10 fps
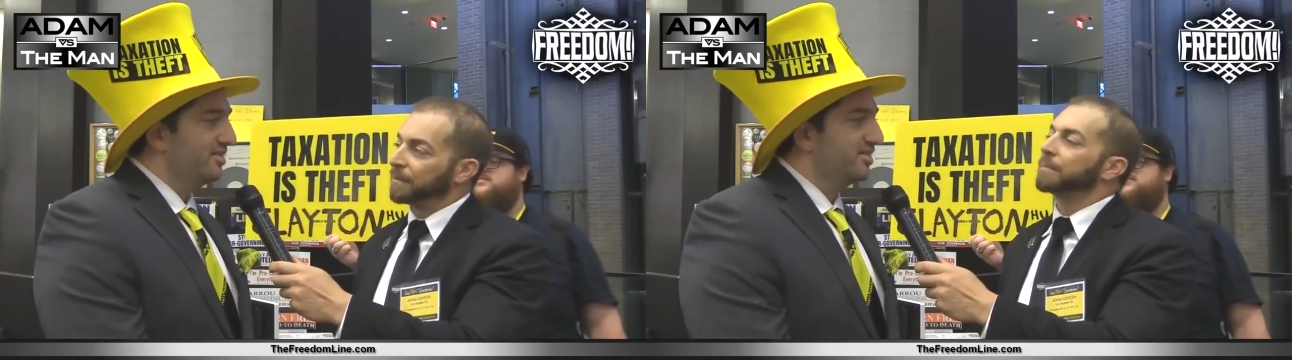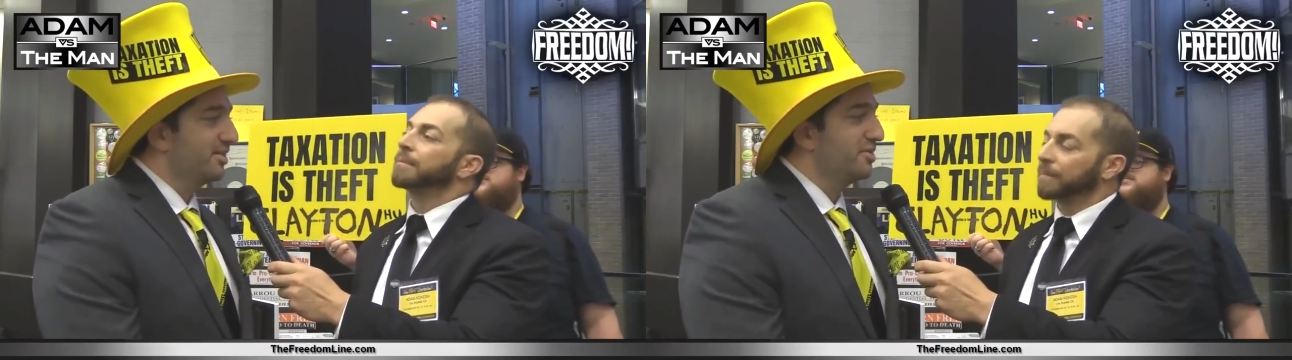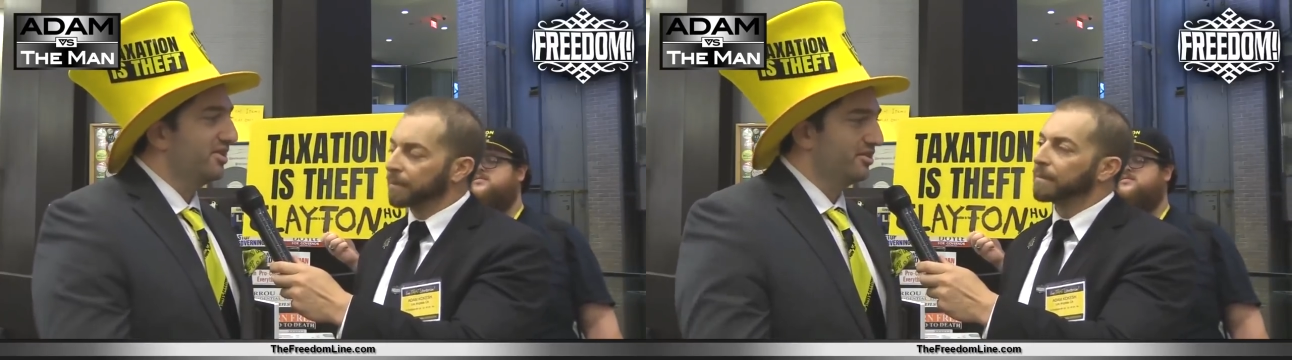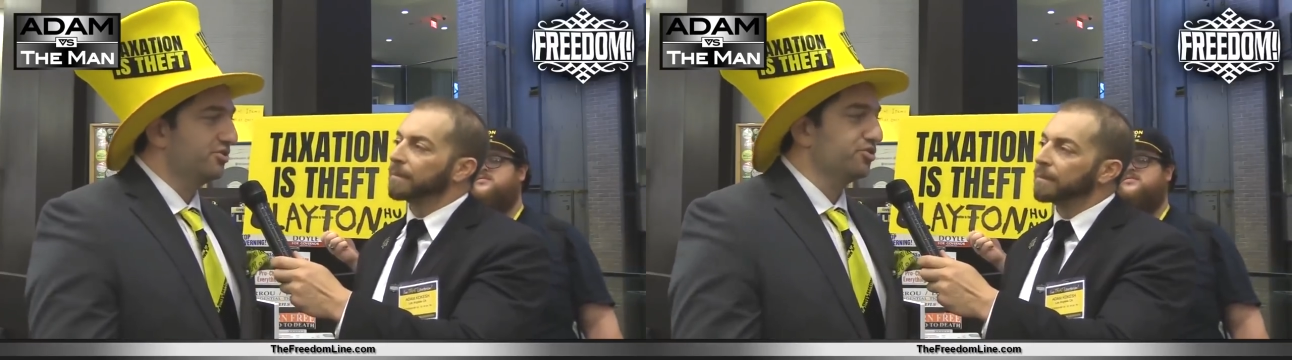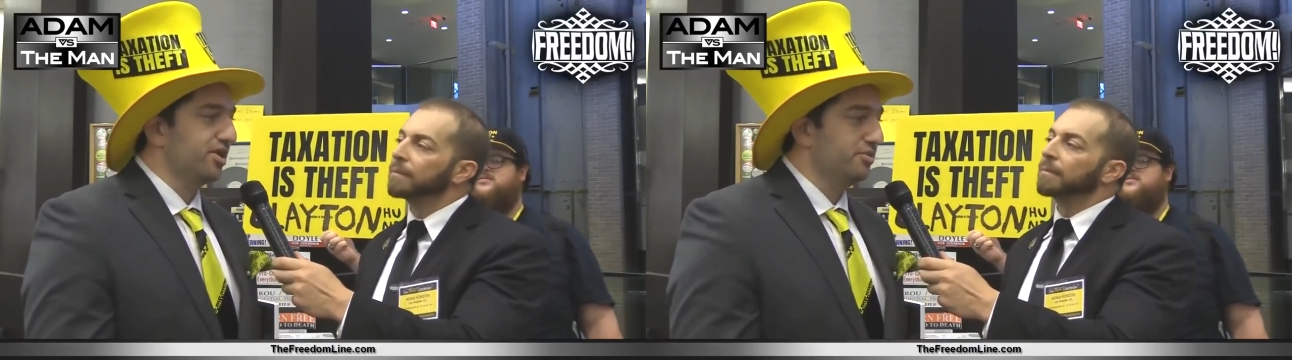Speaker 1: it to somebody that
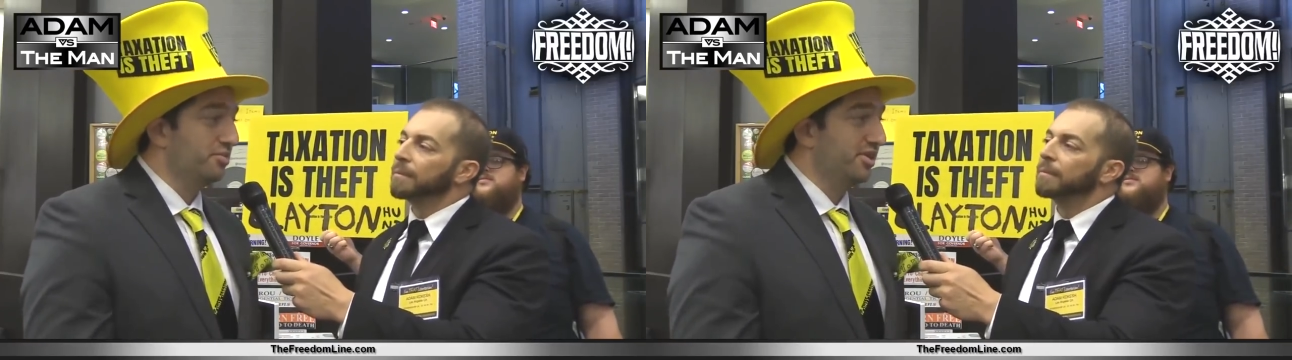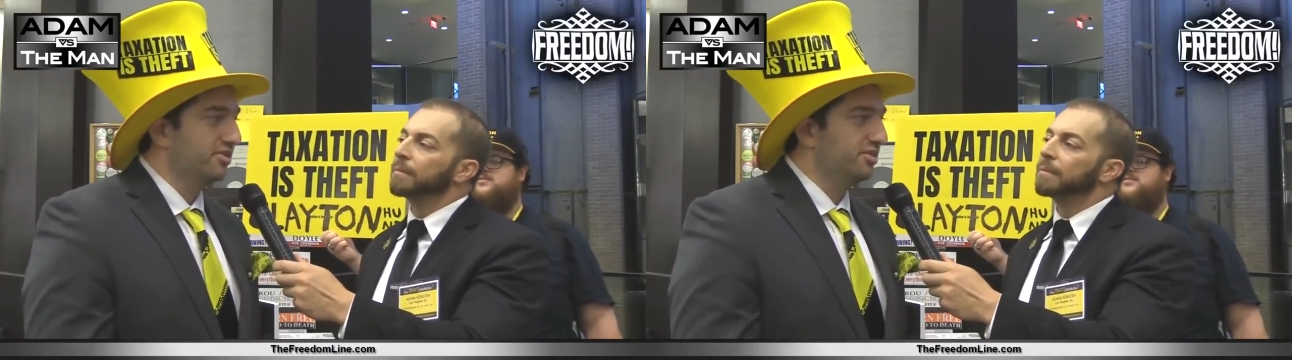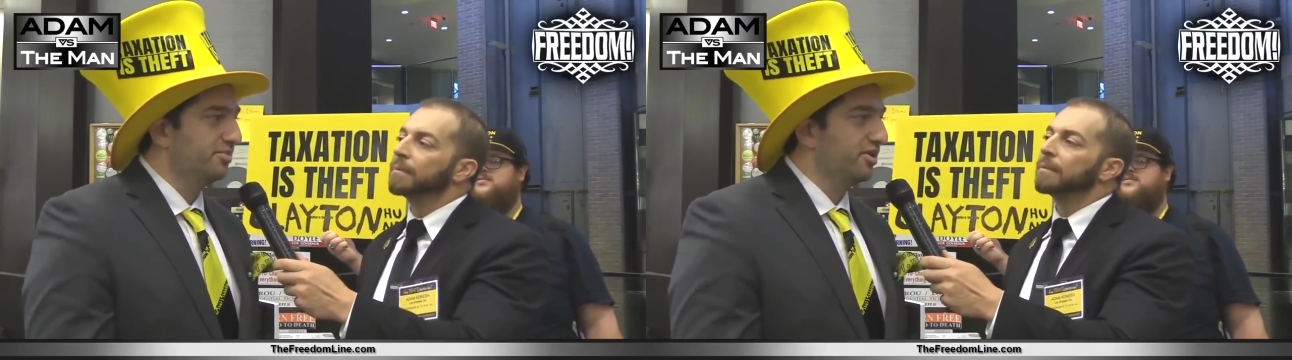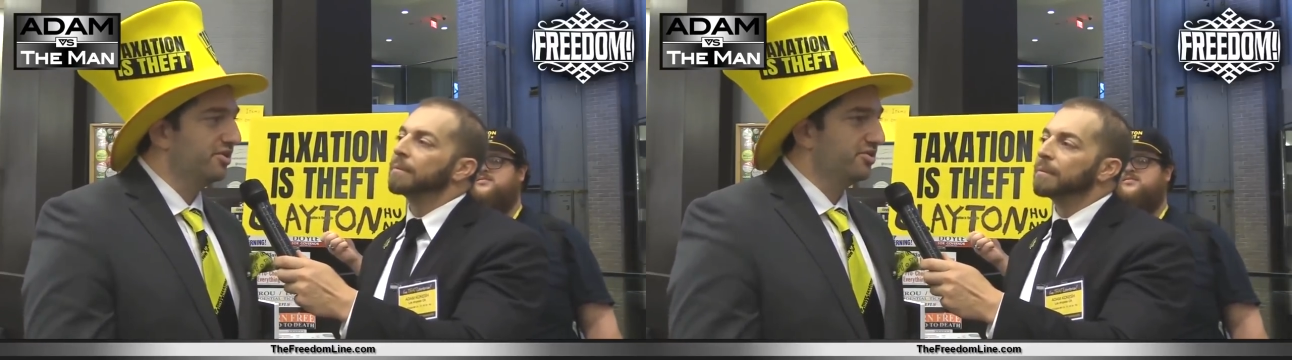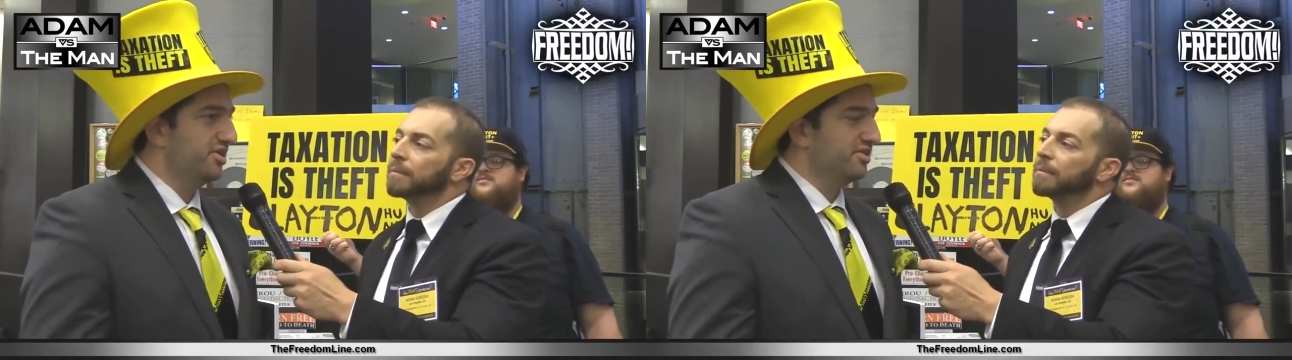they're trying to bring into the
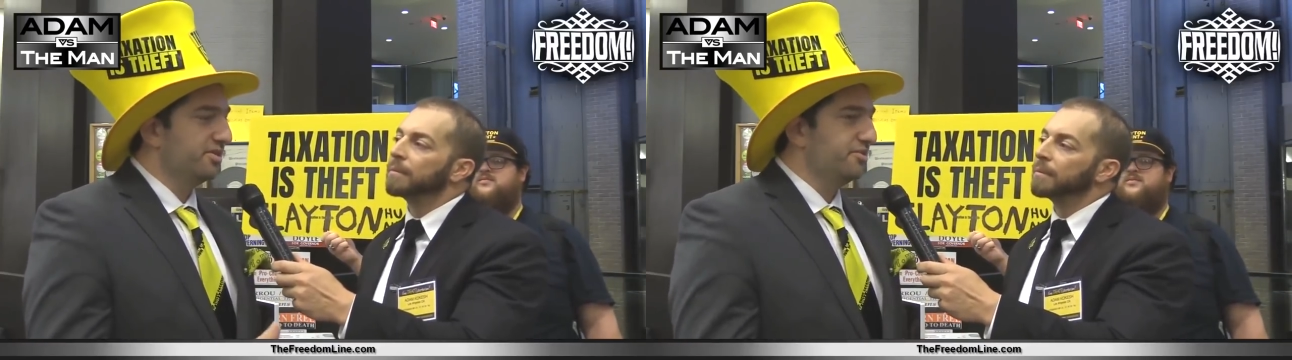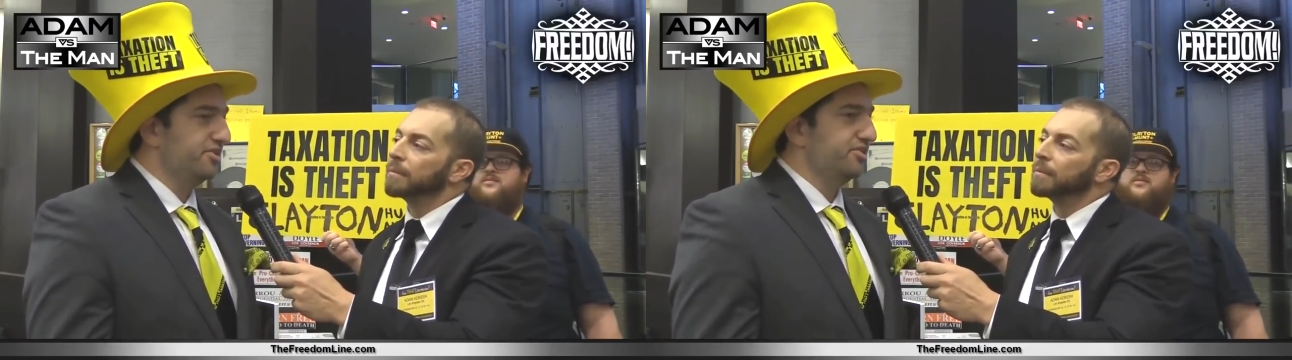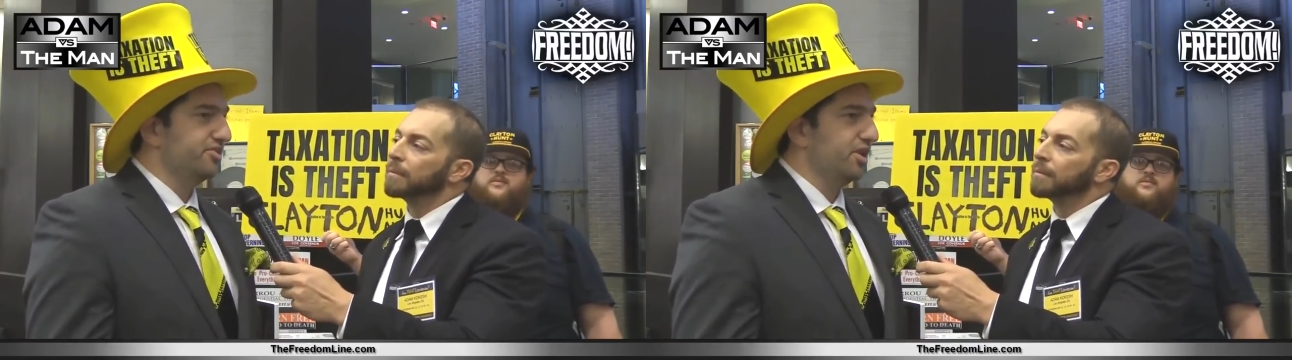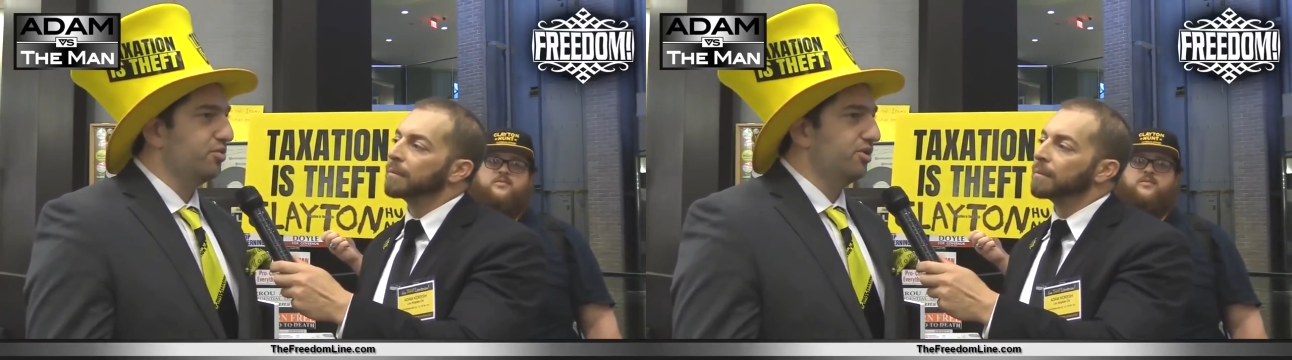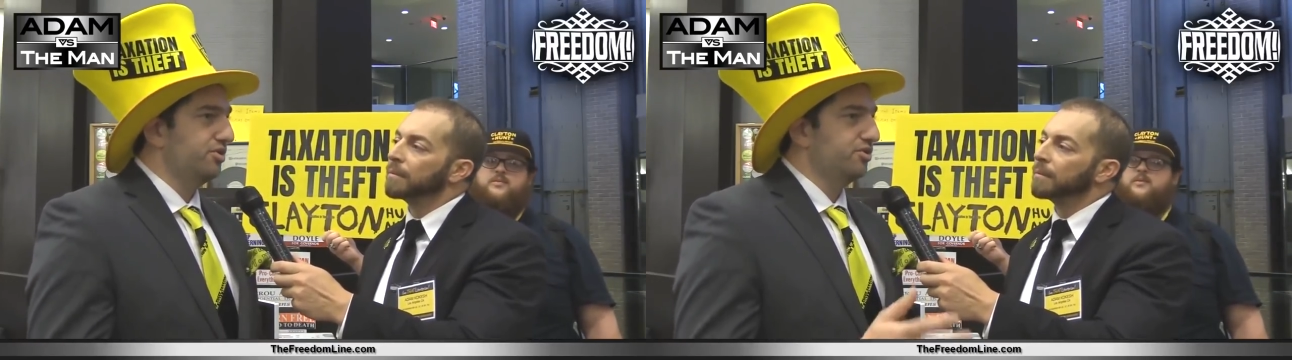party. So then somebody's just like,
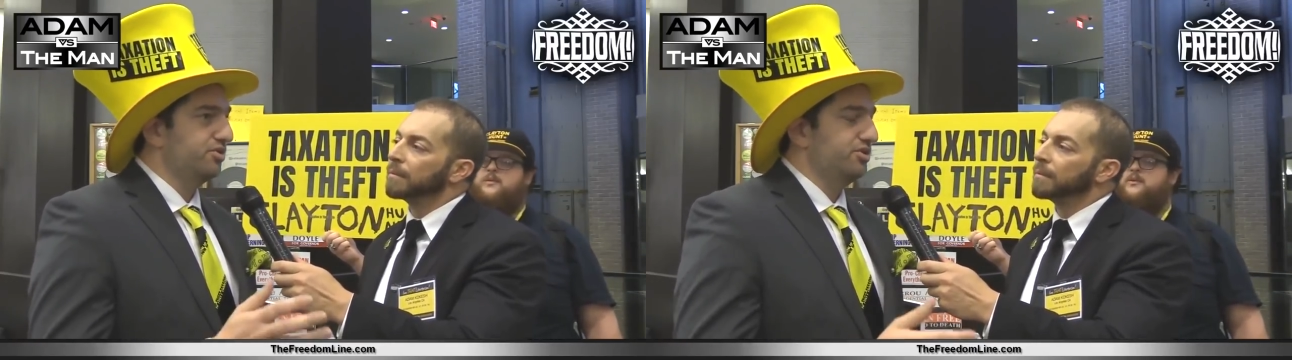"Well, you're